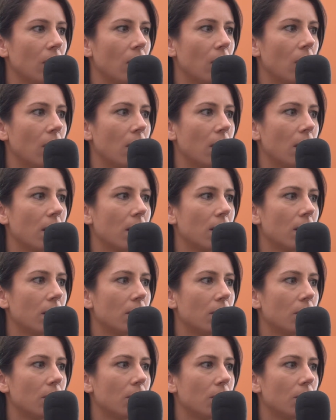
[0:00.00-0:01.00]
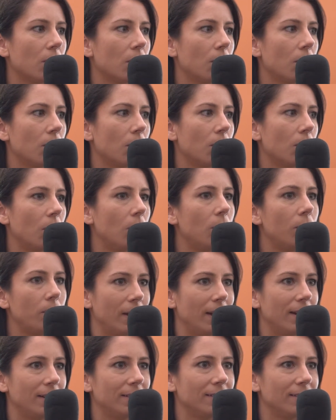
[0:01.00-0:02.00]
are
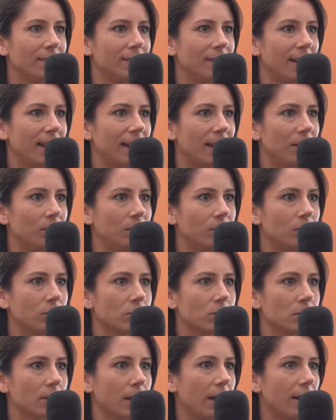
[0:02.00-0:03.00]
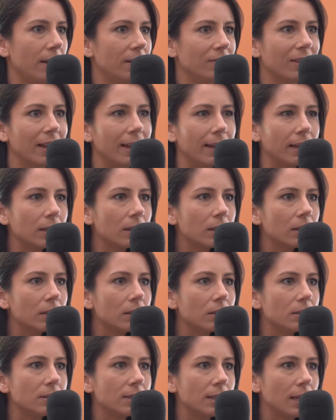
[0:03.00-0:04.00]
open and just kind of like
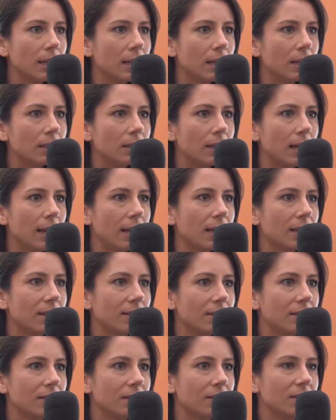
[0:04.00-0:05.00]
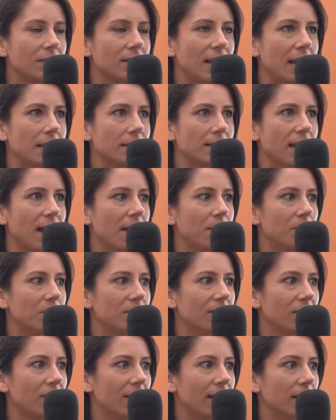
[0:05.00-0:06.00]
t take, take time
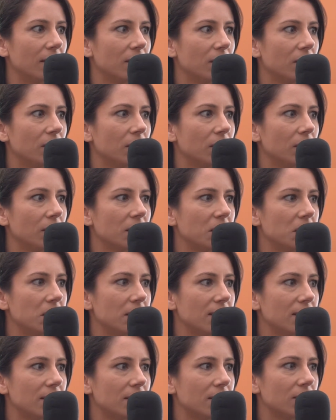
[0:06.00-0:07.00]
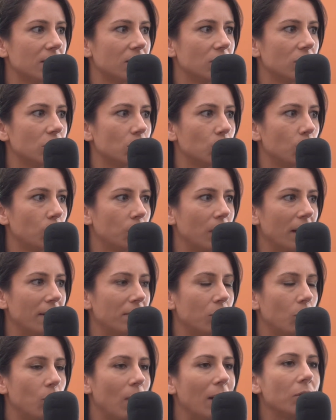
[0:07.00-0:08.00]
to like consider, just kind
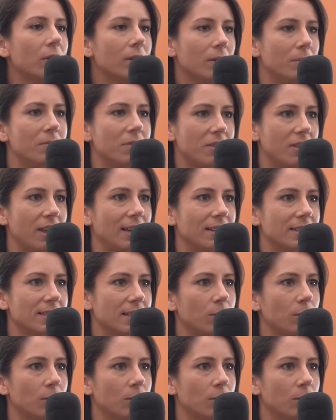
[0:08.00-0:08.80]
of welcome things